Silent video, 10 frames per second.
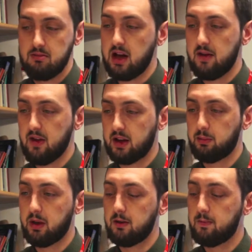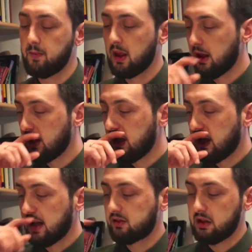in investment.
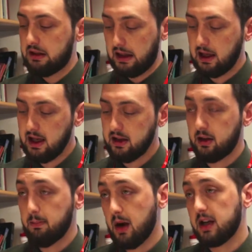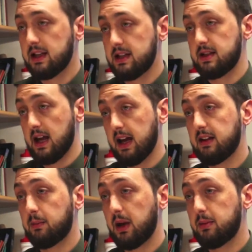And so it's clear that the money is there
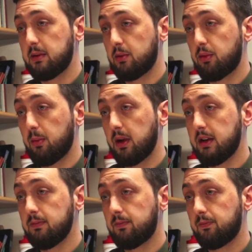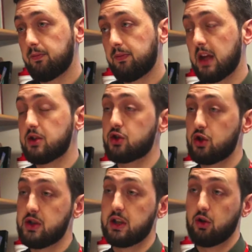to pay people properly, they're just
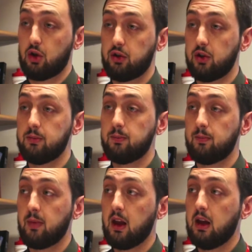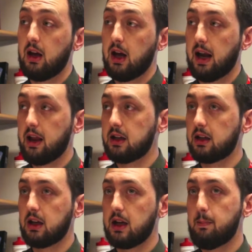choosing not to. And I
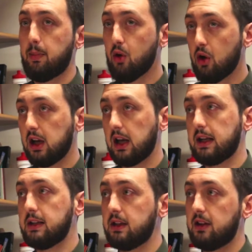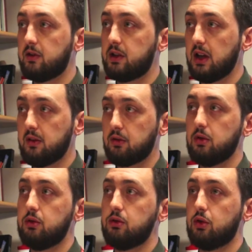think, importantly, if
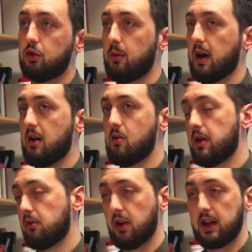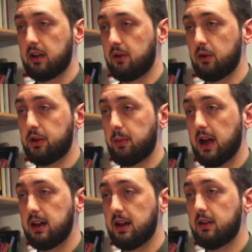Deliveroo talk about whether or not they can afford to
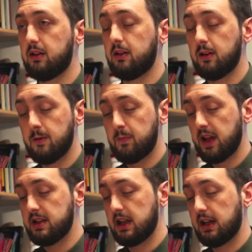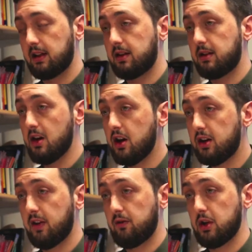pay this, they take a third
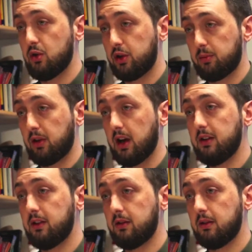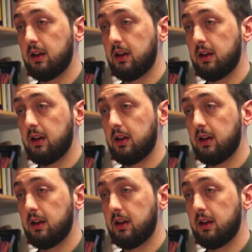of every order price